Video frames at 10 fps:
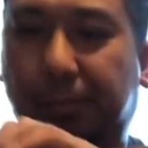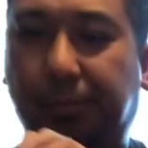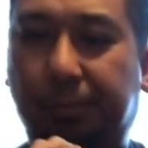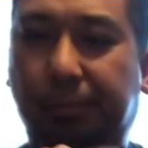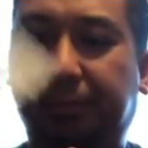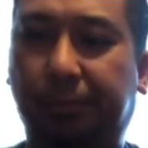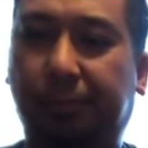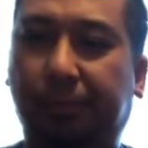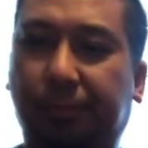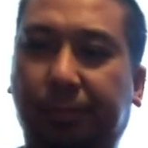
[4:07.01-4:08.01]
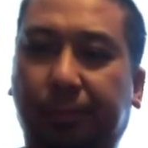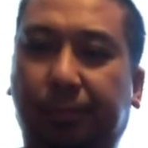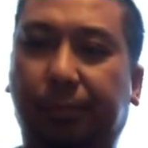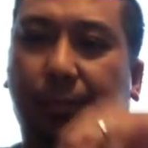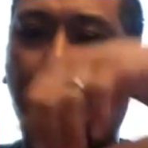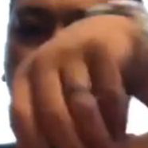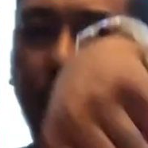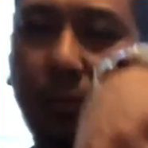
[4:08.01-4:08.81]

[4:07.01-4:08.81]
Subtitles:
(no one is talking)